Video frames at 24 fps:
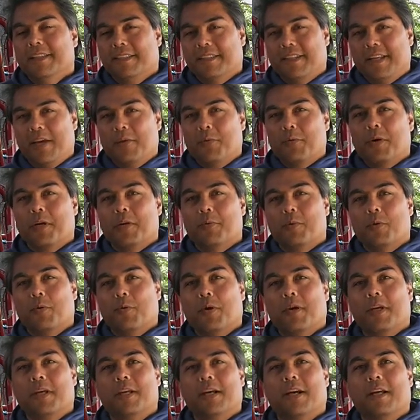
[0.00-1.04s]
Today we're going to be
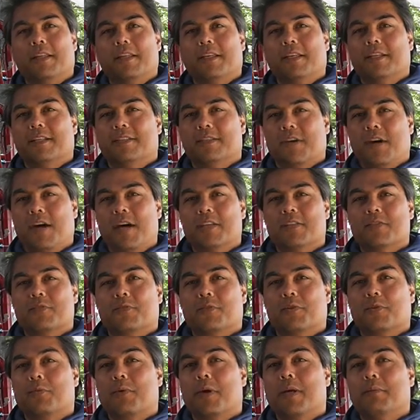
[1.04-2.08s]
working on the exhaust
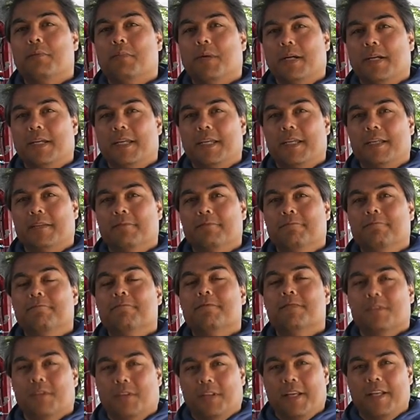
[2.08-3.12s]
for the red Buggy,
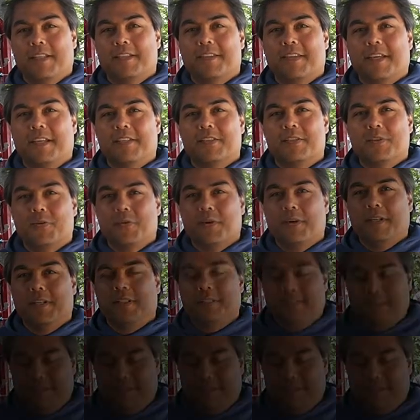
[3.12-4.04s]
so let's get to it.